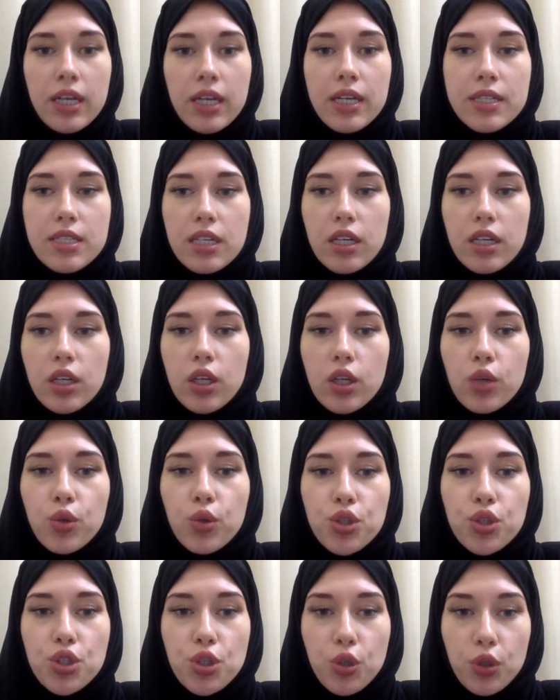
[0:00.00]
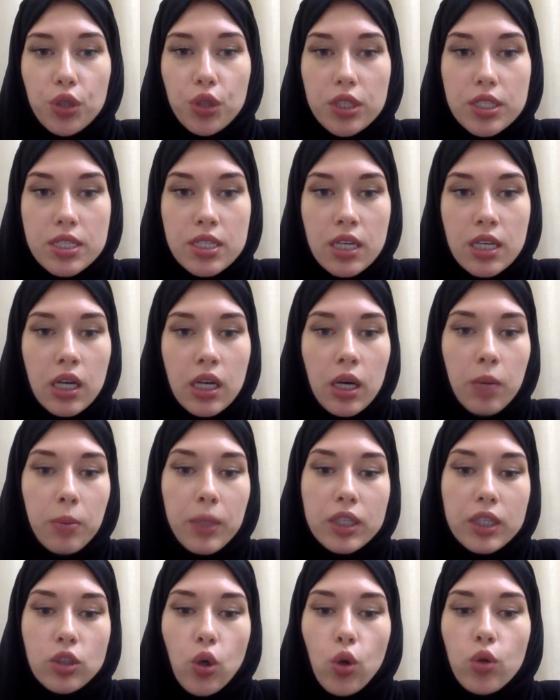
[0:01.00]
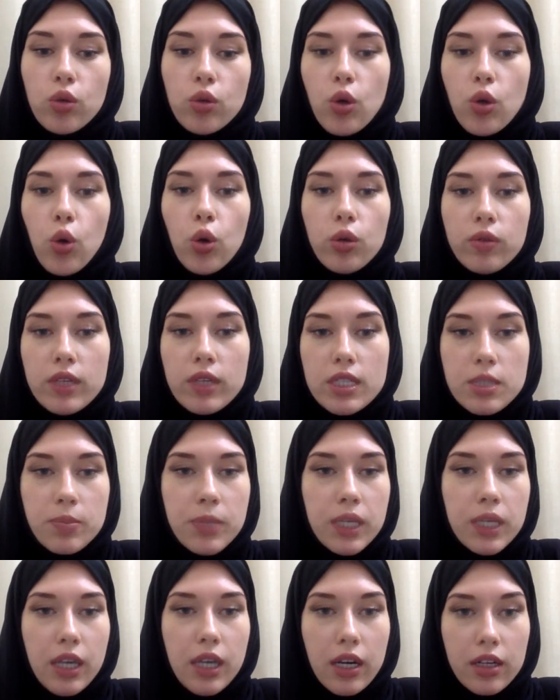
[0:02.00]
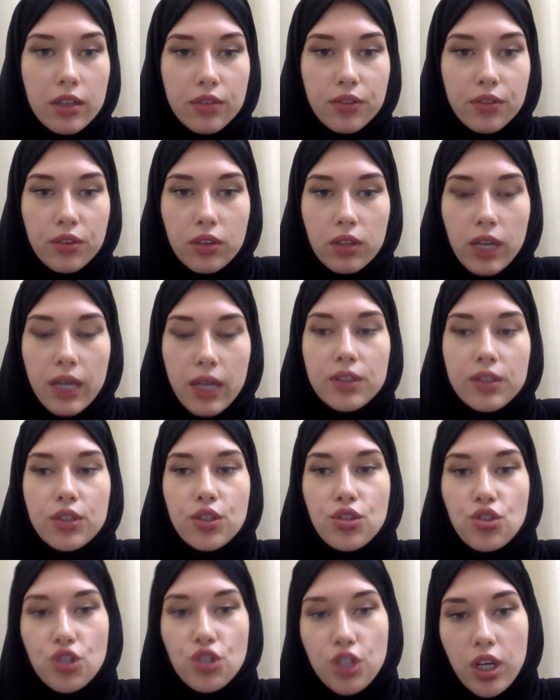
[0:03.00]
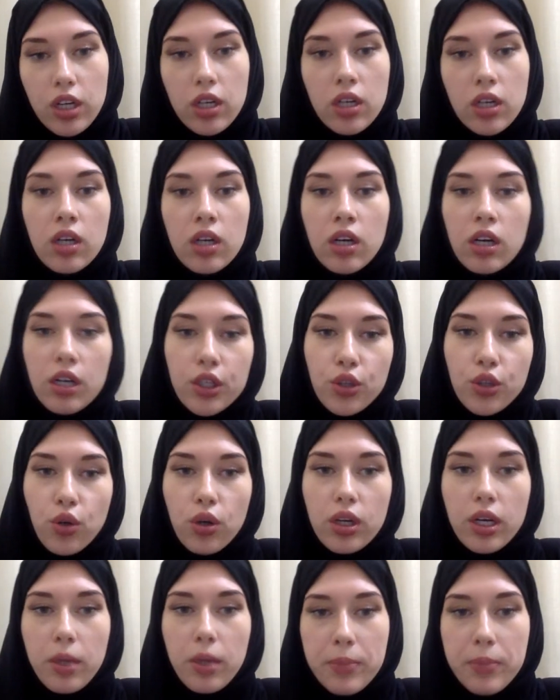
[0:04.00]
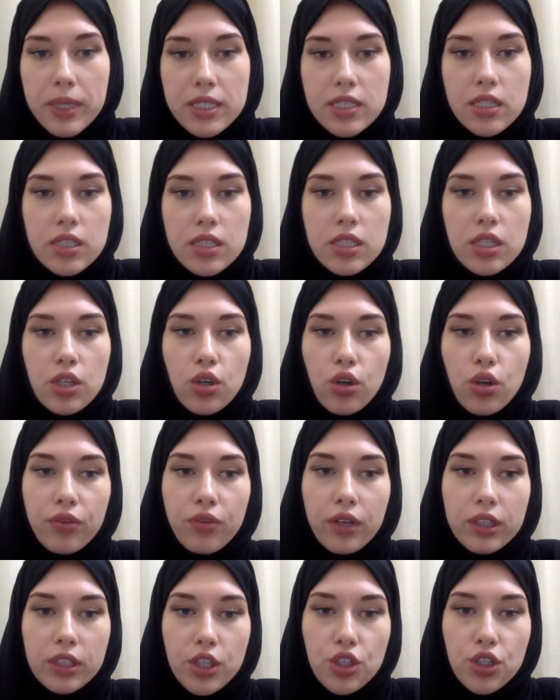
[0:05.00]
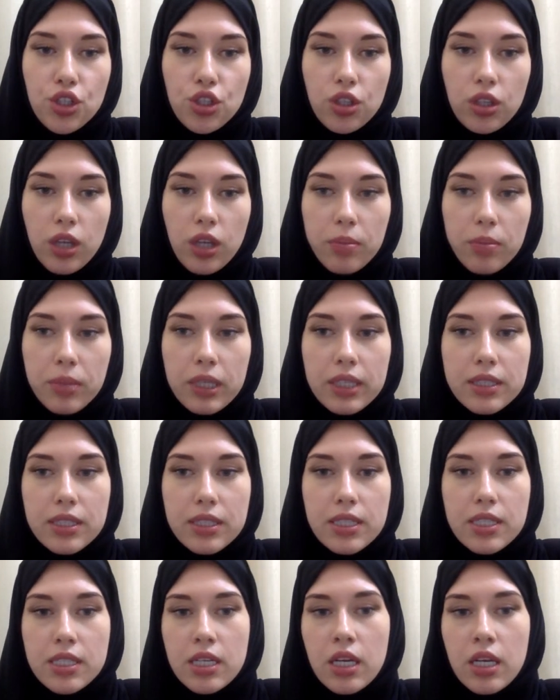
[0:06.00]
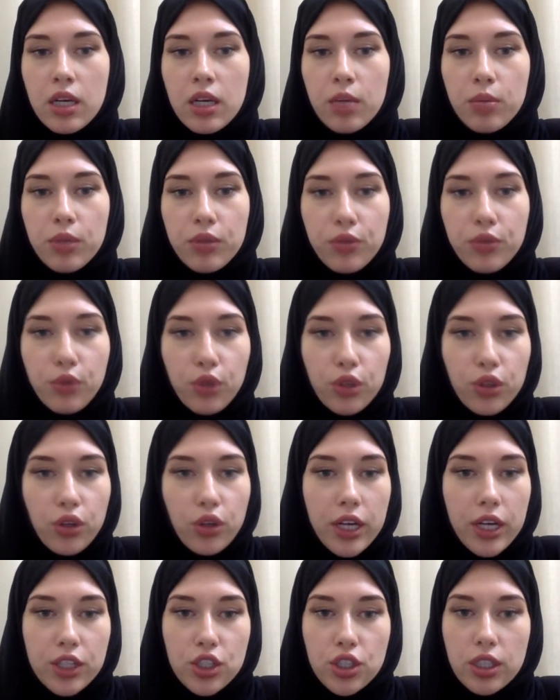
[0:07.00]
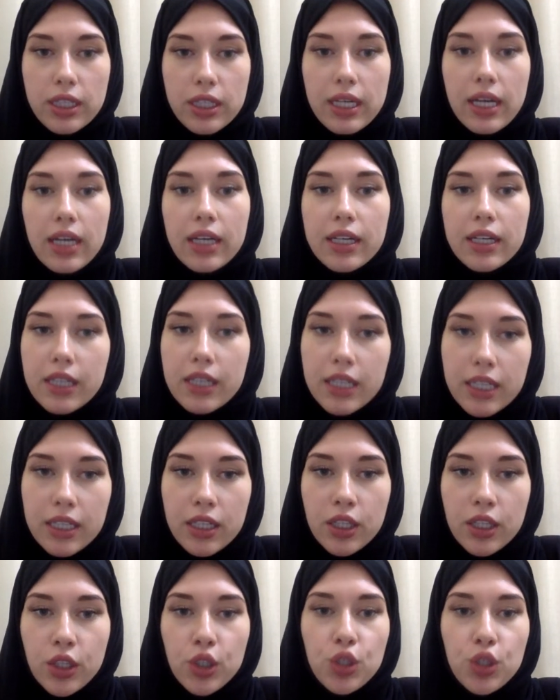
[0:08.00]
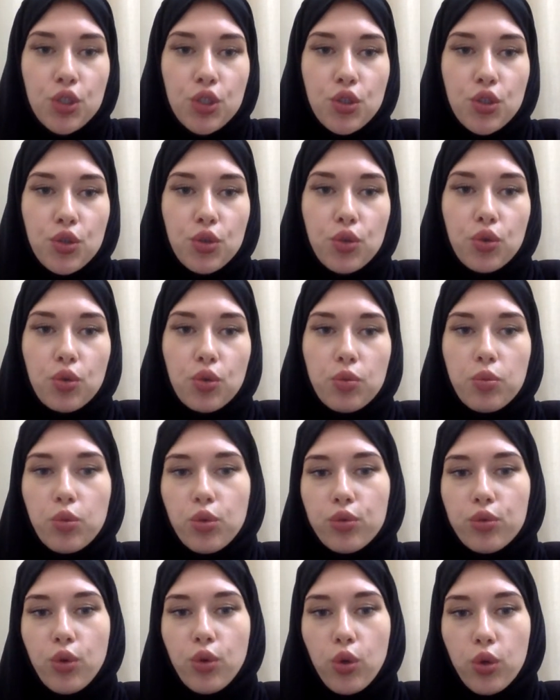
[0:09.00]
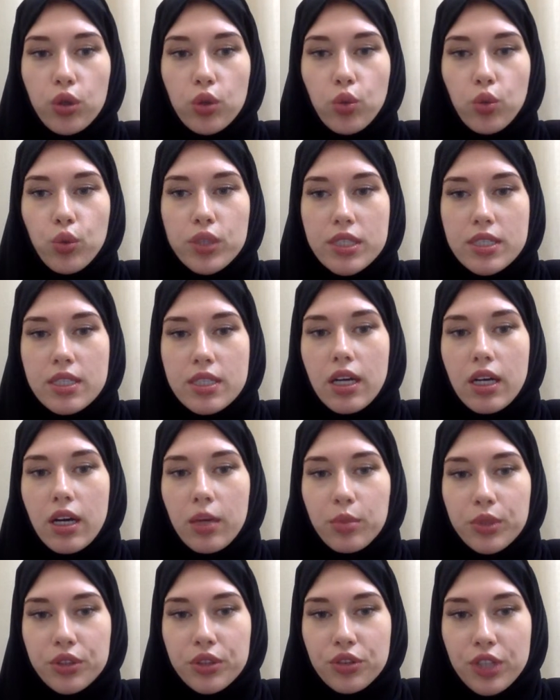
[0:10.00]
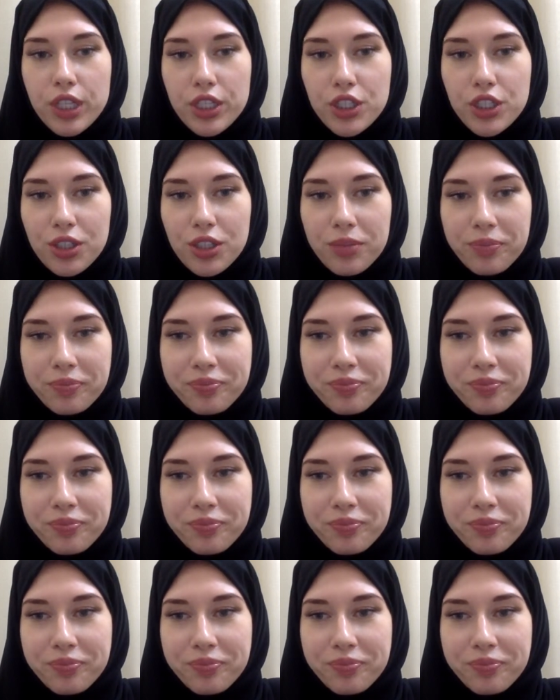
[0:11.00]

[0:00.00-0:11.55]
It's a really good choice, but always be careful and check your capacity, your financial abilities before you actually agree to move on with the arbitration.